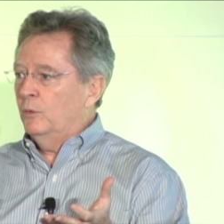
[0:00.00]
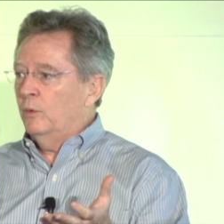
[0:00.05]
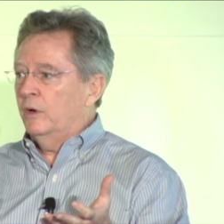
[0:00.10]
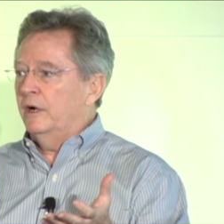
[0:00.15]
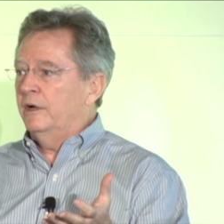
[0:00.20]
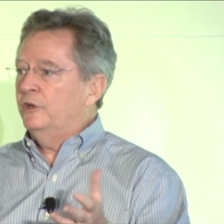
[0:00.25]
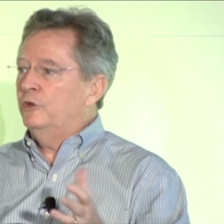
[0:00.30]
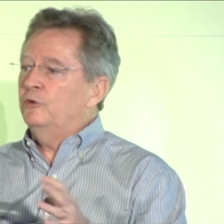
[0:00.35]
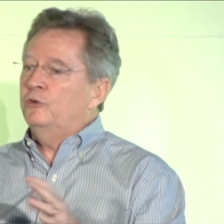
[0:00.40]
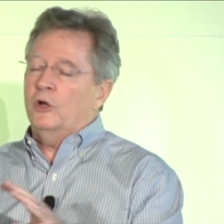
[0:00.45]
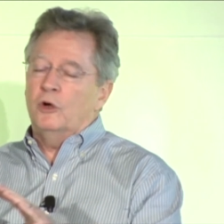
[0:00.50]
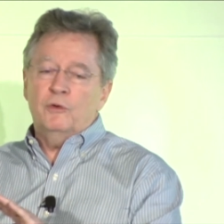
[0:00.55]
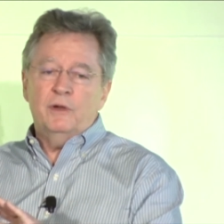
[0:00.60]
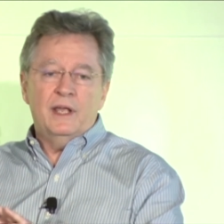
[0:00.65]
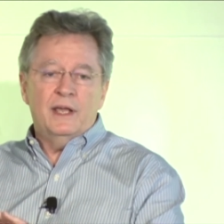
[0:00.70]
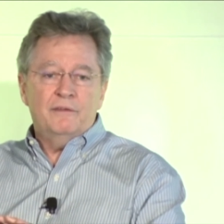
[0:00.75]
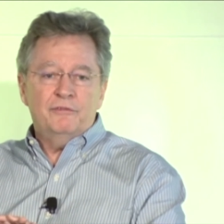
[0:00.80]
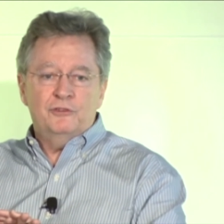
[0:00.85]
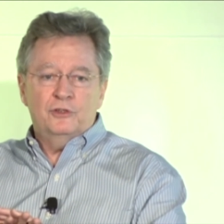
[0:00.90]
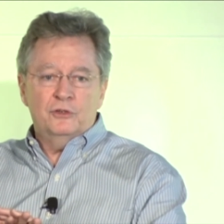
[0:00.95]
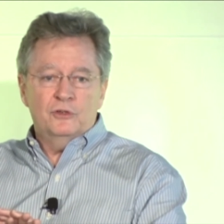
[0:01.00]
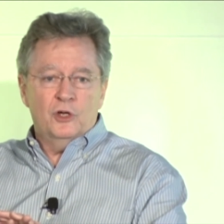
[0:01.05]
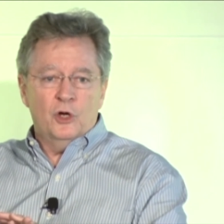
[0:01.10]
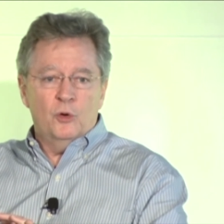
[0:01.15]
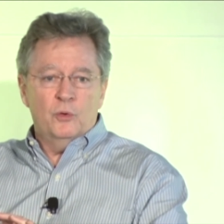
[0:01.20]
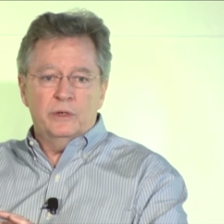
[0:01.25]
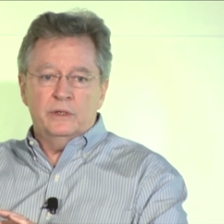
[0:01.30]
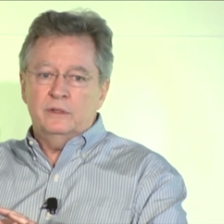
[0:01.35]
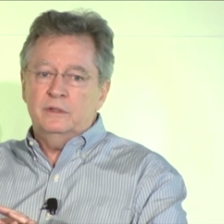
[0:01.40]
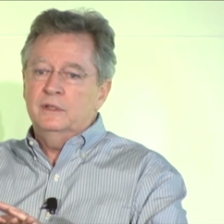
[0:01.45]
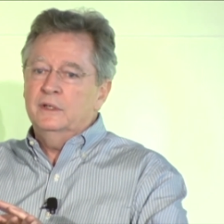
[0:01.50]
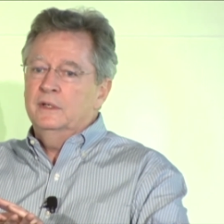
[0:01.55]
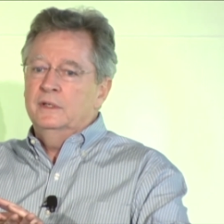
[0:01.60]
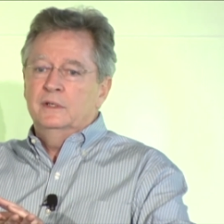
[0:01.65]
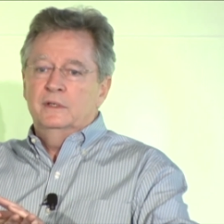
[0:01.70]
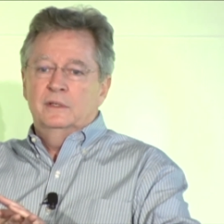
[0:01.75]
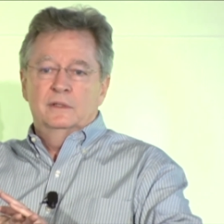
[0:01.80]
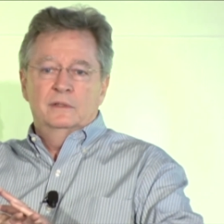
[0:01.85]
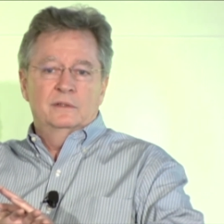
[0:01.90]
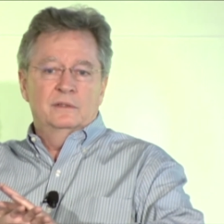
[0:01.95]
where you don't have to go and
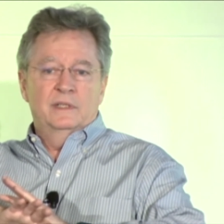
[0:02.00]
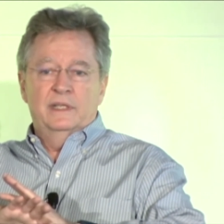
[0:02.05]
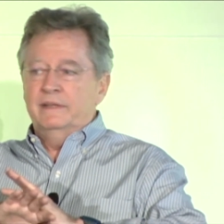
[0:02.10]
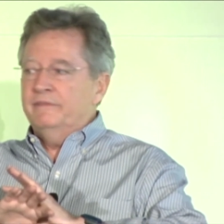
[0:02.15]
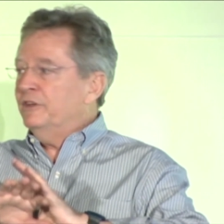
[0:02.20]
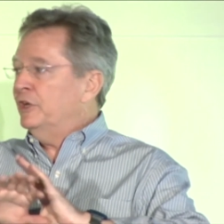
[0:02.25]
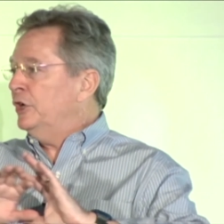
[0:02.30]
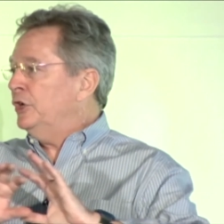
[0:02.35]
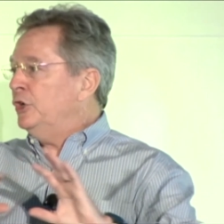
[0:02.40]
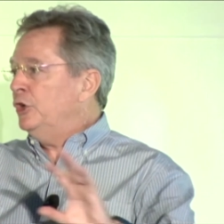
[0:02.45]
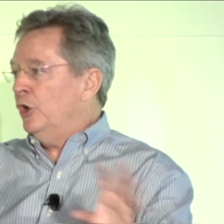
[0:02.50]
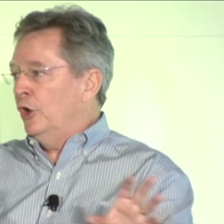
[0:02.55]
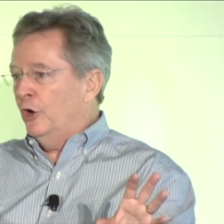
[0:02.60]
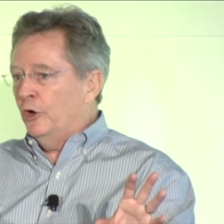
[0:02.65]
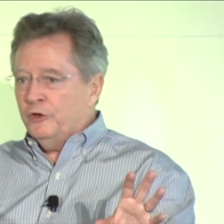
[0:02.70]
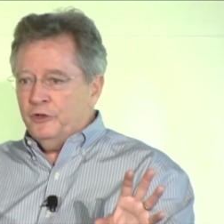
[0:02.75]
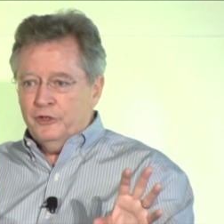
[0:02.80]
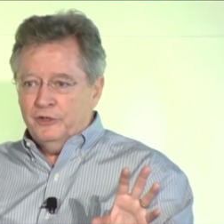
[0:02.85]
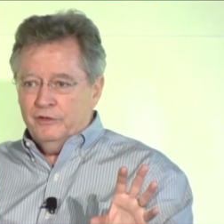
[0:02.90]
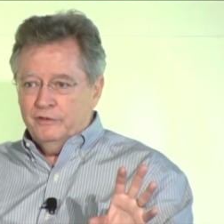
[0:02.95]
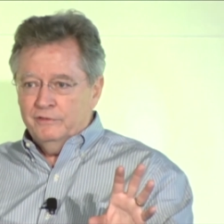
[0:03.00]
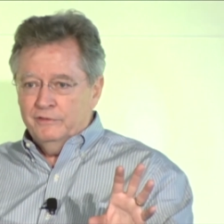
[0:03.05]
live in a yurt,